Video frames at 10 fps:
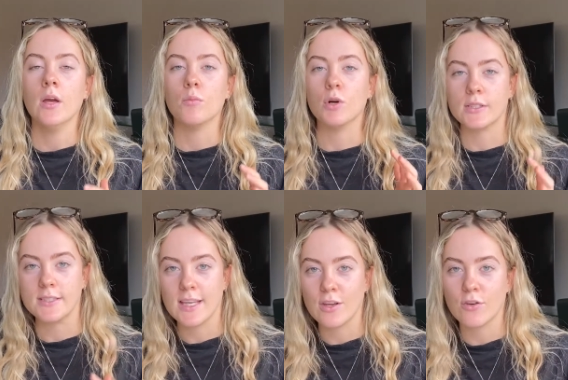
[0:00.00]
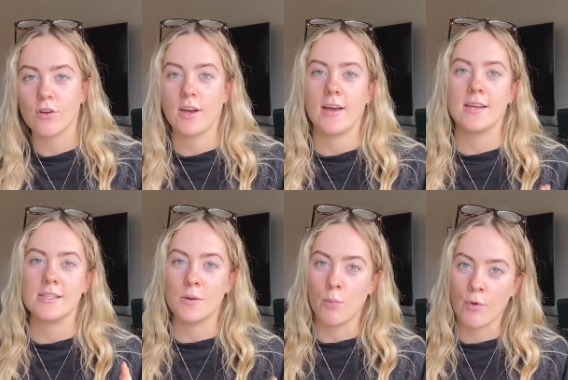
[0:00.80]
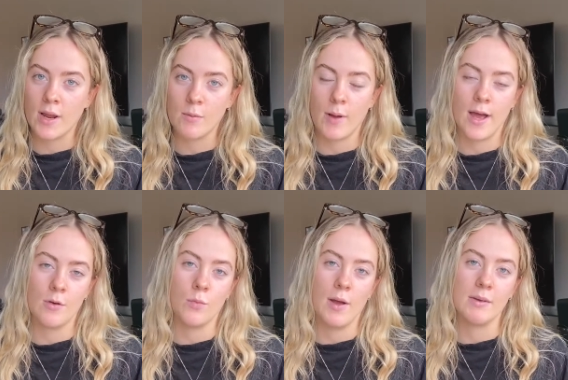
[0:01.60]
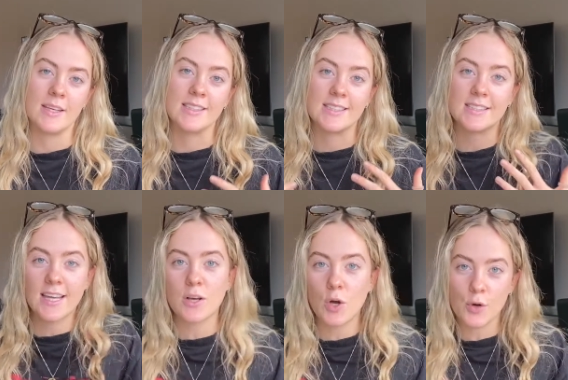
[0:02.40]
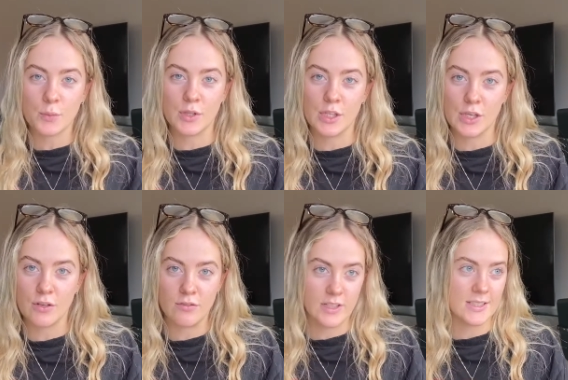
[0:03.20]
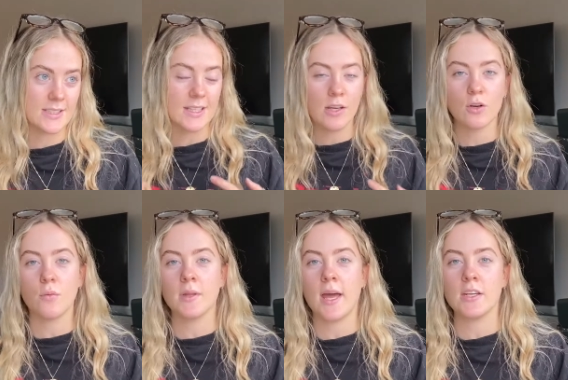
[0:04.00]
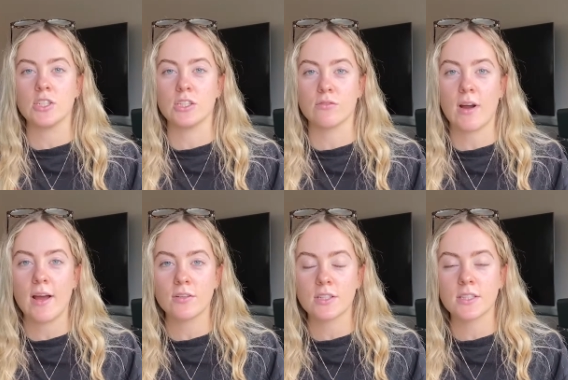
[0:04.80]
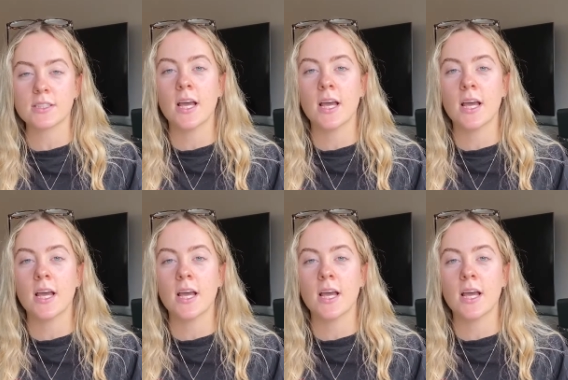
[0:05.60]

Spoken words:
more synchronized brain pattern where we can sync up with the universe, sync up with energies around us.